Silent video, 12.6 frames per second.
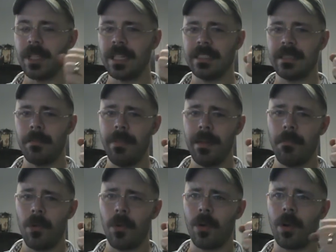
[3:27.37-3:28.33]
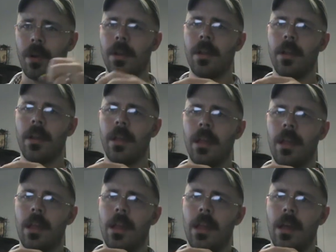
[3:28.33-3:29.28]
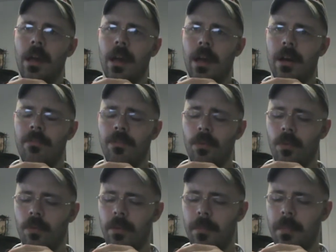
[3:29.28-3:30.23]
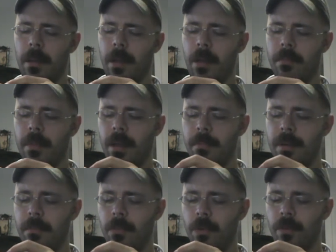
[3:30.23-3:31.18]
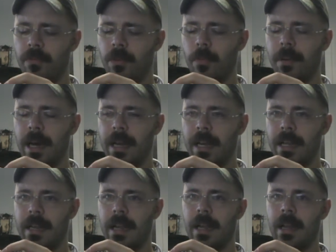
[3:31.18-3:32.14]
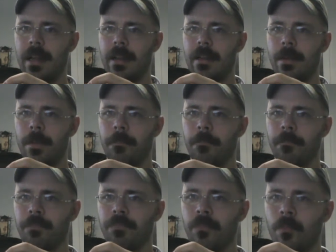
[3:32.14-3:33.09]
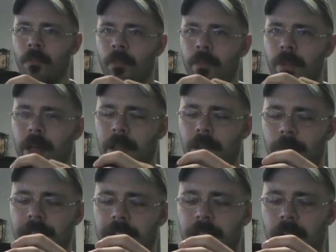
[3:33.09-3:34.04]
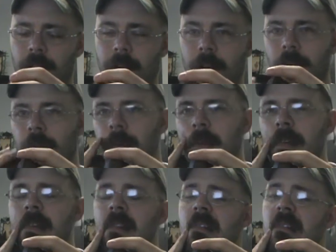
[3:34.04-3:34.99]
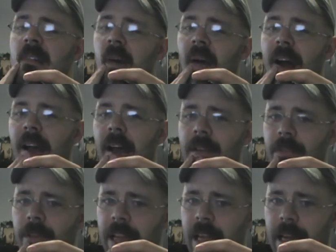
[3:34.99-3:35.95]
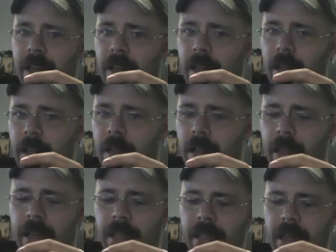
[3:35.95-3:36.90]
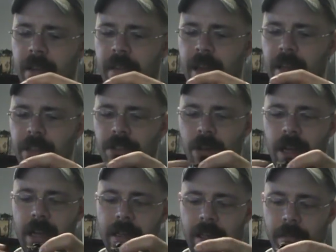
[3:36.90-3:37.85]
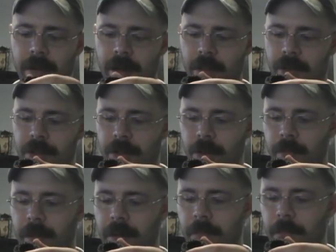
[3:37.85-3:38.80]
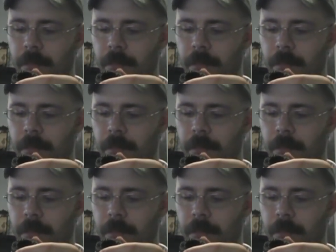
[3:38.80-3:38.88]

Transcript: is a bit more full-bodied and a little bit darker. So I really get a 10 of that to try to compare the two. But